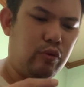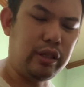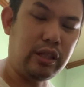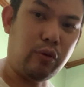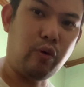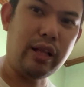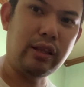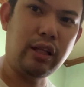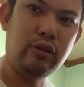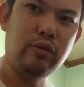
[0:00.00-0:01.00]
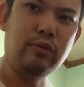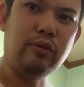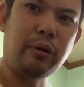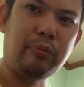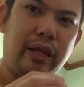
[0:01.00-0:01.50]
which I wanted to
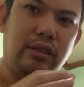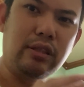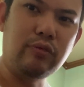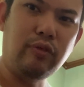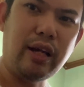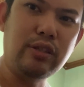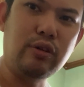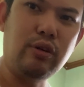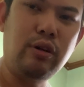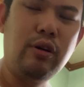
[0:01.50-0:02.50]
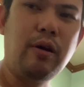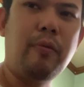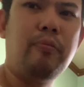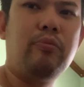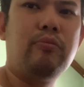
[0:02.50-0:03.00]
replace this visor,
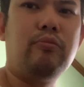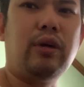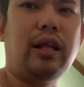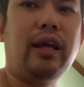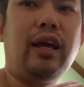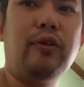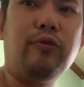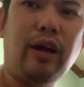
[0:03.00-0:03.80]
but I can't